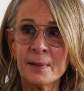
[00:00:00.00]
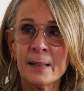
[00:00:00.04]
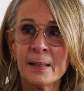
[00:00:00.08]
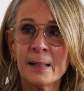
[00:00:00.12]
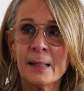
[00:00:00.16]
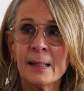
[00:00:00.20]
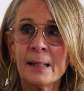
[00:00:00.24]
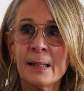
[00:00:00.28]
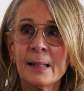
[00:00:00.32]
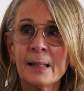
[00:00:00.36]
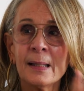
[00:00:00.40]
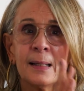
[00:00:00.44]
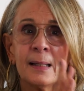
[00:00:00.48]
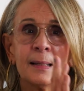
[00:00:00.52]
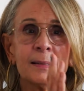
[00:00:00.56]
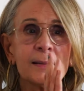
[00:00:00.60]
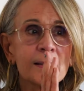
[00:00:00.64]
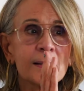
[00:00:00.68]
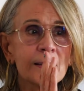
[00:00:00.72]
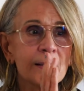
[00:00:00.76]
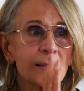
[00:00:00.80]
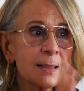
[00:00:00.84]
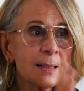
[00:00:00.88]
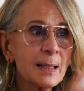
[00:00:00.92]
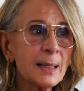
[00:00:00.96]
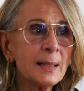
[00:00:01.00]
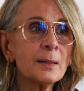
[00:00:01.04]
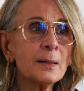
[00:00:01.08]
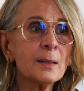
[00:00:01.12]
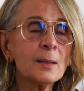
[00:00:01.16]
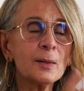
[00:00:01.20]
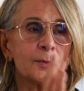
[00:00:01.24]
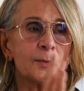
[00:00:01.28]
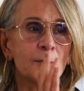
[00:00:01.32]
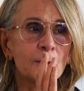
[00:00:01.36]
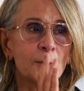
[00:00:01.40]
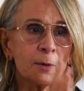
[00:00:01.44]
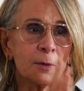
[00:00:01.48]
It's a state
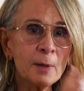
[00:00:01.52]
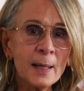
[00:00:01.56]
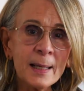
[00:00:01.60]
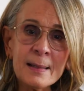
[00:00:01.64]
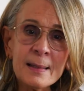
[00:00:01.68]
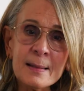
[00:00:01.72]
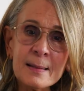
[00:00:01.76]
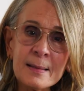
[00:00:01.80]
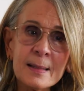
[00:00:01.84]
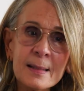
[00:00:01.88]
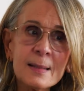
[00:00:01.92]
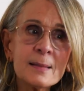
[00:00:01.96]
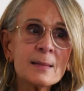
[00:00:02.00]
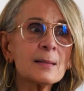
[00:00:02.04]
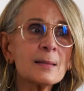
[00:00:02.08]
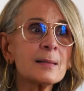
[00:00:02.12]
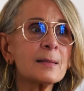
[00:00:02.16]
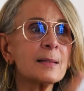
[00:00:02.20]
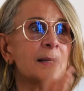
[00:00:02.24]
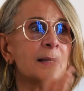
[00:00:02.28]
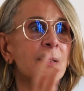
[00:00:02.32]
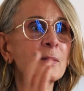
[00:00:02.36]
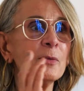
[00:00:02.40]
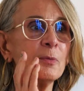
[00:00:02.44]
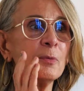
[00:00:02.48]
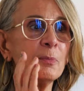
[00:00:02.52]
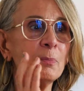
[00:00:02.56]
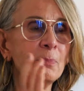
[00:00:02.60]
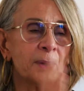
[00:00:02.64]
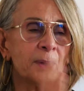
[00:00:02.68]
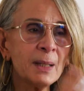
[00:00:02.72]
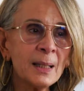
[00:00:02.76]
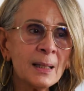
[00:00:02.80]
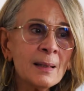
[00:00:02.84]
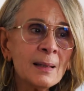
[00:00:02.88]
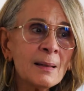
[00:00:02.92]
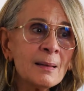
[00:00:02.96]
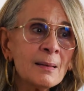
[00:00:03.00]
of grace, it's a state of
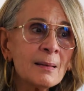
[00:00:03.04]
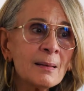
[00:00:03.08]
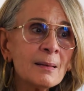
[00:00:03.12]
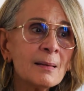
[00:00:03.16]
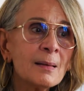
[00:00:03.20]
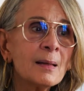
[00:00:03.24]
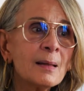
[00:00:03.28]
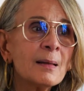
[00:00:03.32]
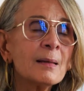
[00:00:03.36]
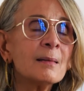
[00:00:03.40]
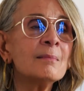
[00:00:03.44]
being.